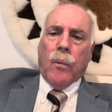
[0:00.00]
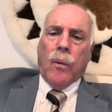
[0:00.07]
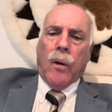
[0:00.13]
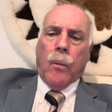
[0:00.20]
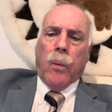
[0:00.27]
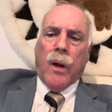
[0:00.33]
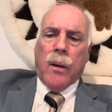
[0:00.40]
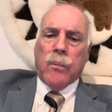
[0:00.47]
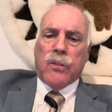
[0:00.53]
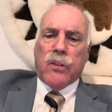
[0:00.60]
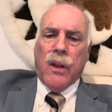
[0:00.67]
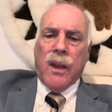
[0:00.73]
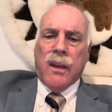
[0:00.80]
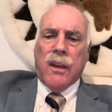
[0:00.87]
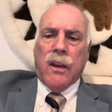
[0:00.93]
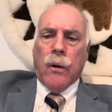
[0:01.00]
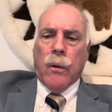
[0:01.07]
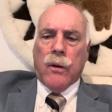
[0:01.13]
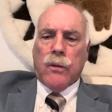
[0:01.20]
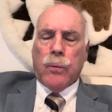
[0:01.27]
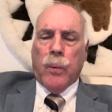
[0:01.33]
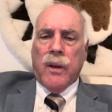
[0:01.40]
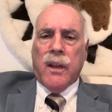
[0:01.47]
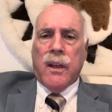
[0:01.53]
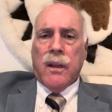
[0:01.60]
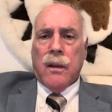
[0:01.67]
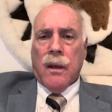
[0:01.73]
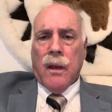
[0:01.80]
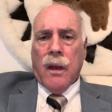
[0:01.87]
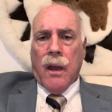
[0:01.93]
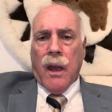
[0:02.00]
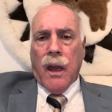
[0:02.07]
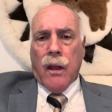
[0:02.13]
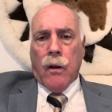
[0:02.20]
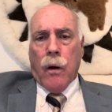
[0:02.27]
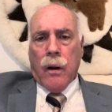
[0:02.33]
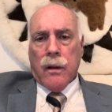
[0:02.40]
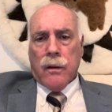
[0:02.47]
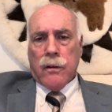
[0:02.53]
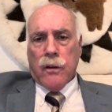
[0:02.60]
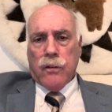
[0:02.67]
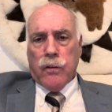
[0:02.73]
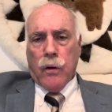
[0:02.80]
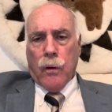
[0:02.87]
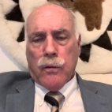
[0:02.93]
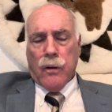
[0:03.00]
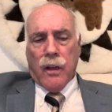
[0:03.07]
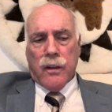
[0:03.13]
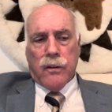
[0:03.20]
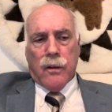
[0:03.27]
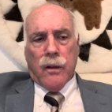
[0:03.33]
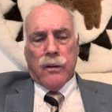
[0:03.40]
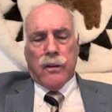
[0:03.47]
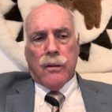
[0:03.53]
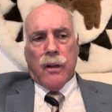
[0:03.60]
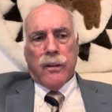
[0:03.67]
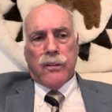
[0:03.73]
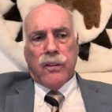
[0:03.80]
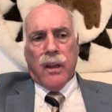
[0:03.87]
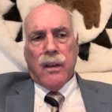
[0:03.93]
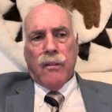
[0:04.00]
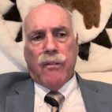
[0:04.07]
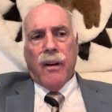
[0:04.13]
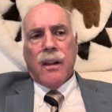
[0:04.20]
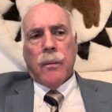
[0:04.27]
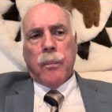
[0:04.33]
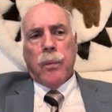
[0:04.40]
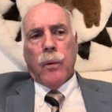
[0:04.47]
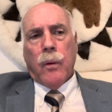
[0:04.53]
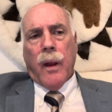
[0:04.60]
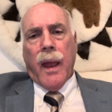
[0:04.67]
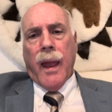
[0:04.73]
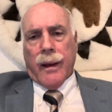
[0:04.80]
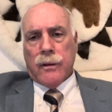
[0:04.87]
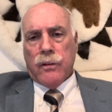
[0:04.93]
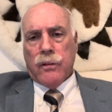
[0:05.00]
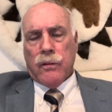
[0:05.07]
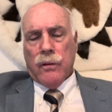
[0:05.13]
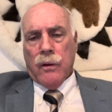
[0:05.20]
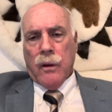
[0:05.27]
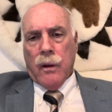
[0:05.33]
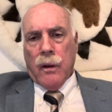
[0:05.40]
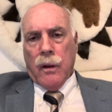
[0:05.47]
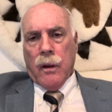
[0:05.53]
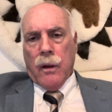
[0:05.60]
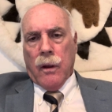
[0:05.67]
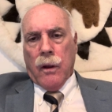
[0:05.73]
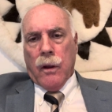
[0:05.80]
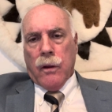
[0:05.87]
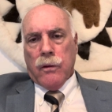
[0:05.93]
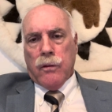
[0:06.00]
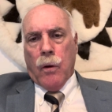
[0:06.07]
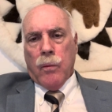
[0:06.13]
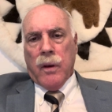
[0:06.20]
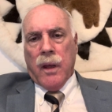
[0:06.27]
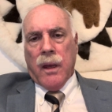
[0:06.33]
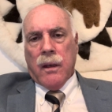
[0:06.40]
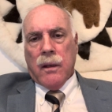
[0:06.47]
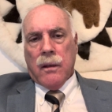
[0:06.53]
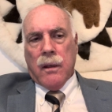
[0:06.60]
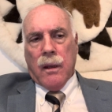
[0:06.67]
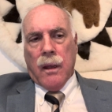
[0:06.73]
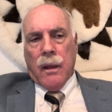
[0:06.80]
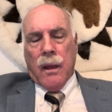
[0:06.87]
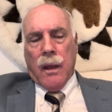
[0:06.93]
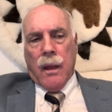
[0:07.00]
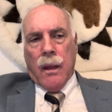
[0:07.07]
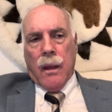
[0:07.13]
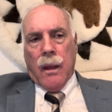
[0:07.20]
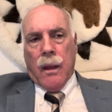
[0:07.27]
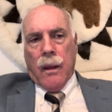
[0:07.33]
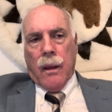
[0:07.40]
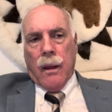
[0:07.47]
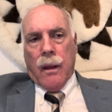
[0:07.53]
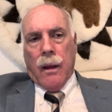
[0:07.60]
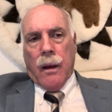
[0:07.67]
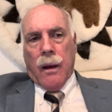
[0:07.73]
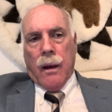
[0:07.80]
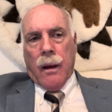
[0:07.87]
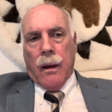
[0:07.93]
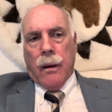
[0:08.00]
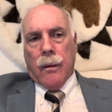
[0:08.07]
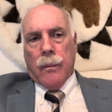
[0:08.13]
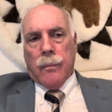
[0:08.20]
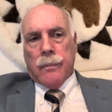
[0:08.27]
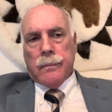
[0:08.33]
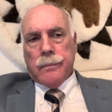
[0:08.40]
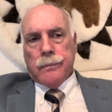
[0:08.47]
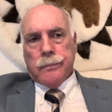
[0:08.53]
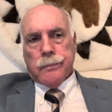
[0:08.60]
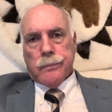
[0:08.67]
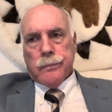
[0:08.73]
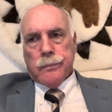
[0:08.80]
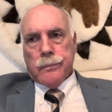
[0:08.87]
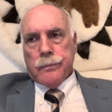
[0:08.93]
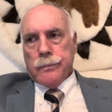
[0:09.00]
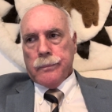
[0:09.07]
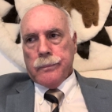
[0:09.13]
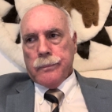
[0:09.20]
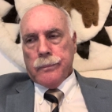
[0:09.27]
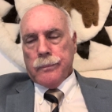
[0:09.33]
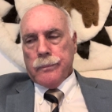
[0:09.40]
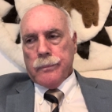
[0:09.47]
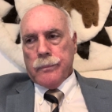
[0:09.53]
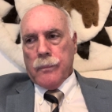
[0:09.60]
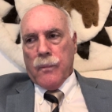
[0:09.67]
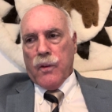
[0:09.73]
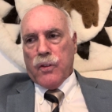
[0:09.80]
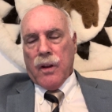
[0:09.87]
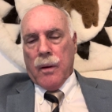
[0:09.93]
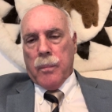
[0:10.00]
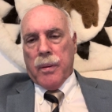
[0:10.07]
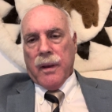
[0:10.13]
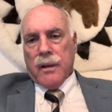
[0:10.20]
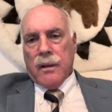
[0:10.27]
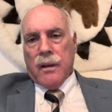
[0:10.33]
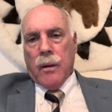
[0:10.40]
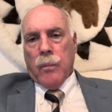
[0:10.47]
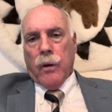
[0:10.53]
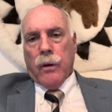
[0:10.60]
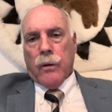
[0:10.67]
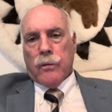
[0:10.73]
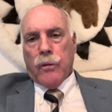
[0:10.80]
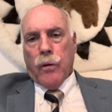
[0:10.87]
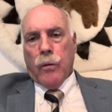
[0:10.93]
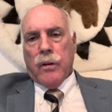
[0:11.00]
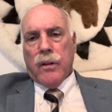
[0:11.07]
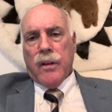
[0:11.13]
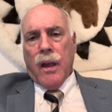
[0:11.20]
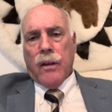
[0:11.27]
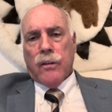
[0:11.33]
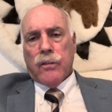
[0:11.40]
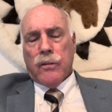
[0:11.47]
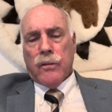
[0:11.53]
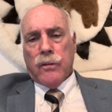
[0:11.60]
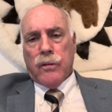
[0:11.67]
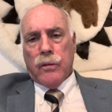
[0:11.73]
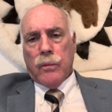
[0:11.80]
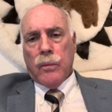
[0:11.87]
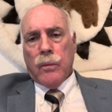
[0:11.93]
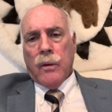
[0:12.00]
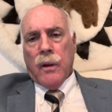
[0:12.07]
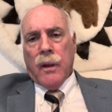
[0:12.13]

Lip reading: what I'm saying here is we need an audit that shows, let's say developer X donated, just going to pick a number here, 30,000 to